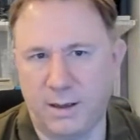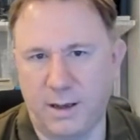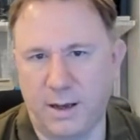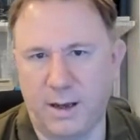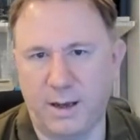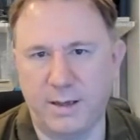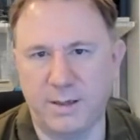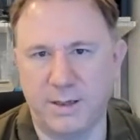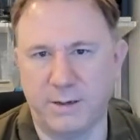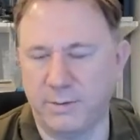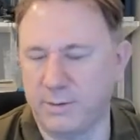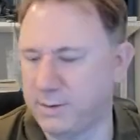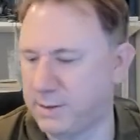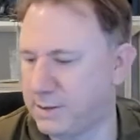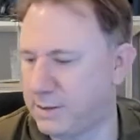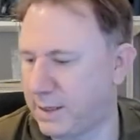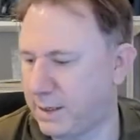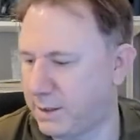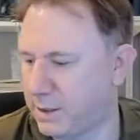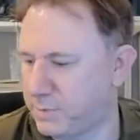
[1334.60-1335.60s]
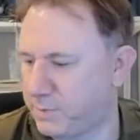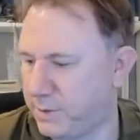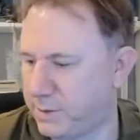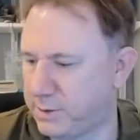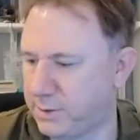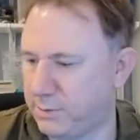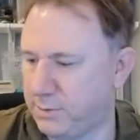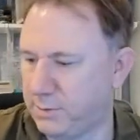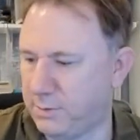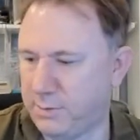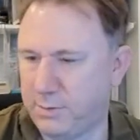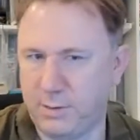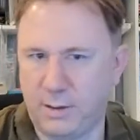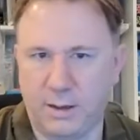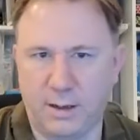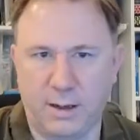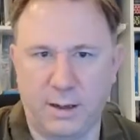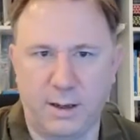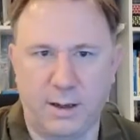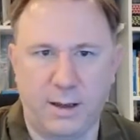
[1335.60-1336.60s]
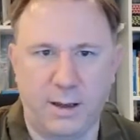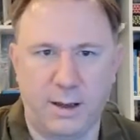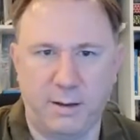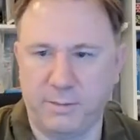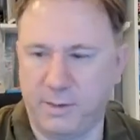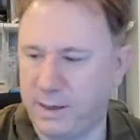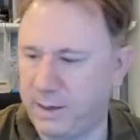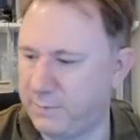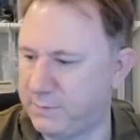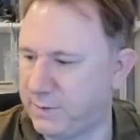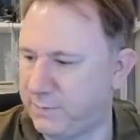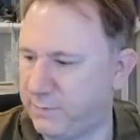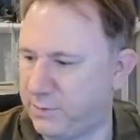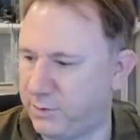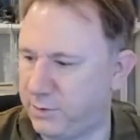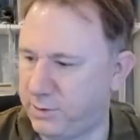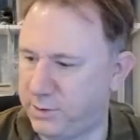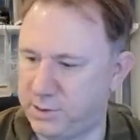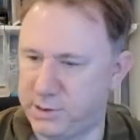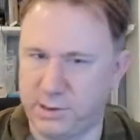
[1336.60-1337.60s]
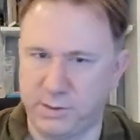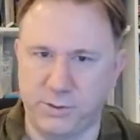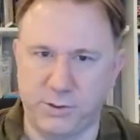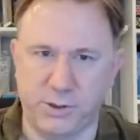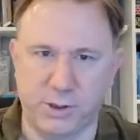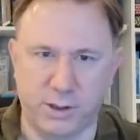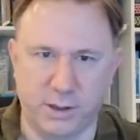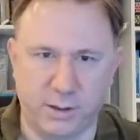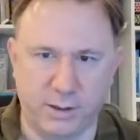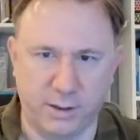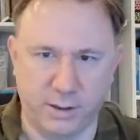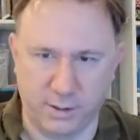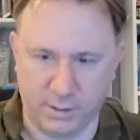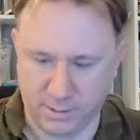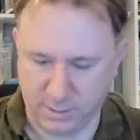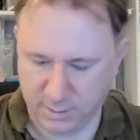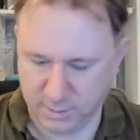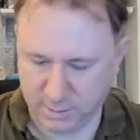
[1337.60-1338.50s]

I don't understand this puzzle. I'm going to have a look at the solution, I think.